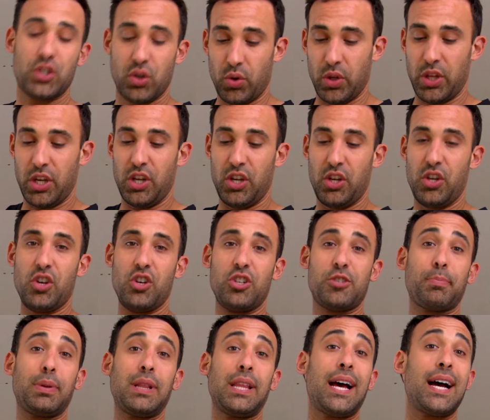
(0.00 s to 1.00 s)
sure that you use
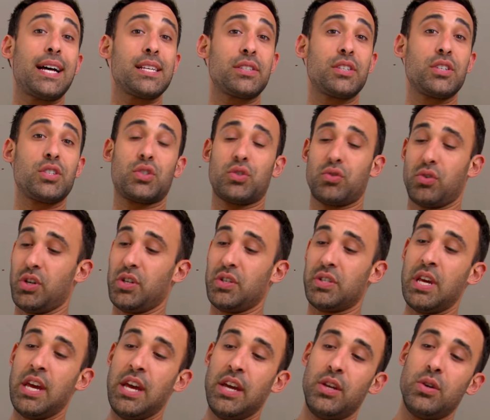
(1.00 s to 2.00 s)
plaster screws.
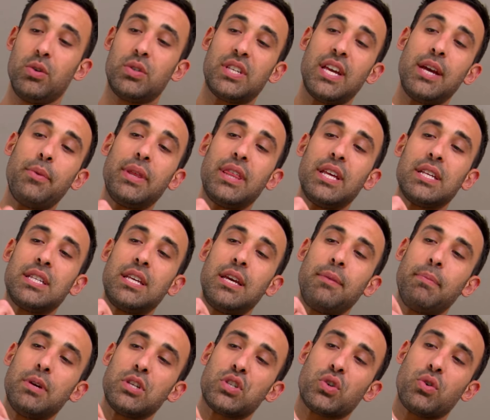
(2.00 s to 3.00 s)
You'll see with the
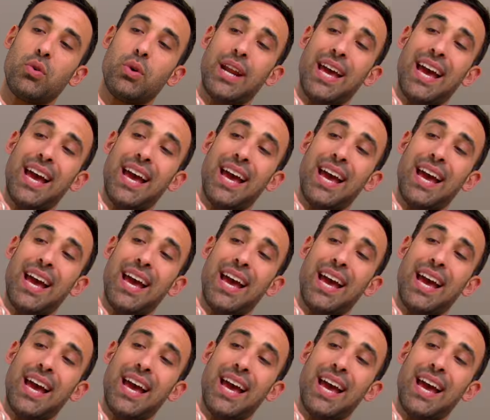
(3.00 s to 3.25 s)
timber screw,